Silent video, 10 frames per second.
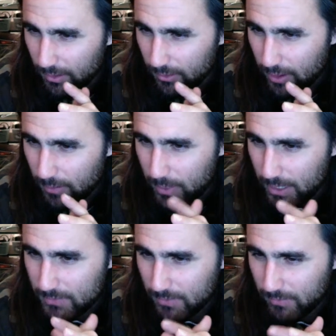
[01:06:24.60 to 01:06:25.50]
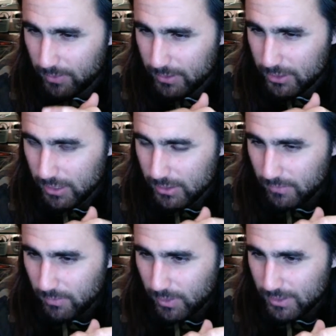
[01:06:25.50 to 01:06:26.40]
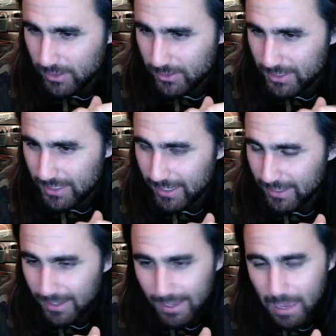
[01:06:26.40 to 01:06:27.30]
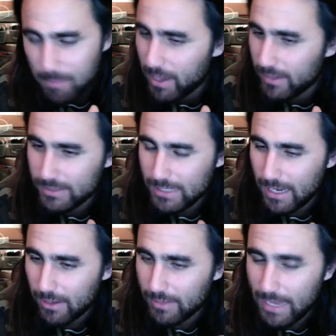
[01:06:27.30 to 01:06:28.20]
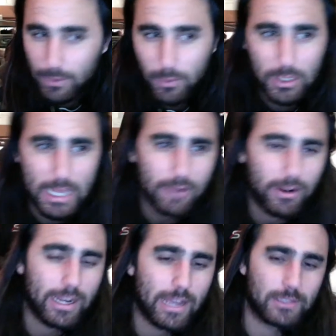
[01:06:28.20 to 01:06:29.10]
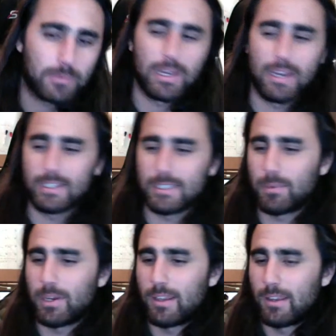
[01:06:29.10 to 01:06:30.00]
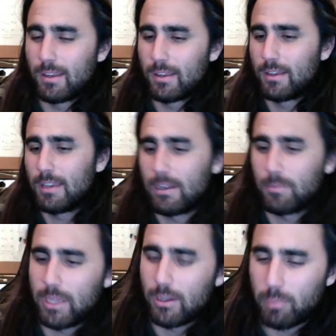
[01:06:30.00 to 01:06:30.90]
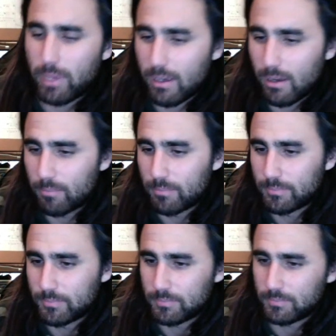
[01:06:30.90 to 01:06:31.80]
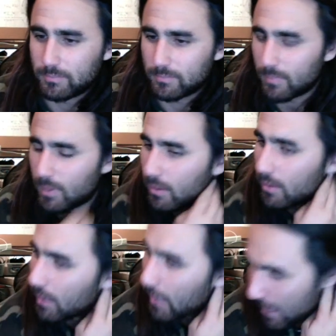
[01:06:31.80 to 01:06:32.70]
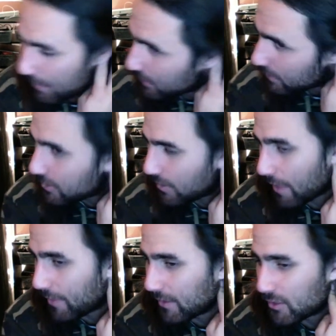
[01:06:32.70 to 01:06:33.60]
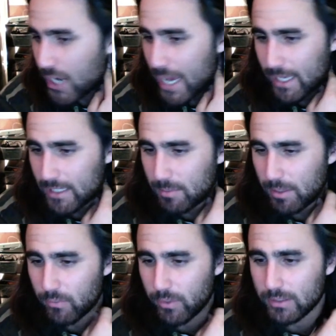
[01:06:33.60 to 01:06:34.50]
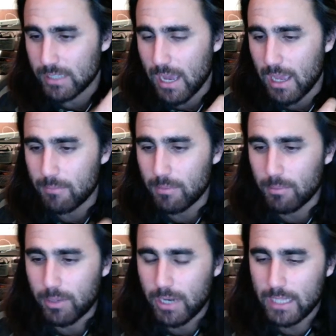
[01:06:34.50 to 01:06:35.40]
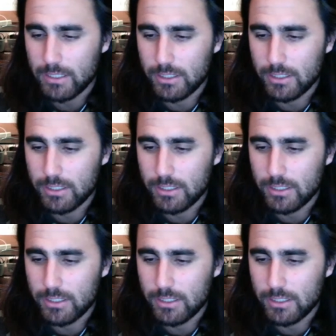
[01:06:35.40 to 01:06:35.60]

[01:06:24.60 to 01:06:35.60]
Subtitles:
Great bids. Been very jealous of the West Coast skiing. Hey man, there's not a whole lot right now, to be honest, but it'll pick up. And I think the chat gets me in real time, but I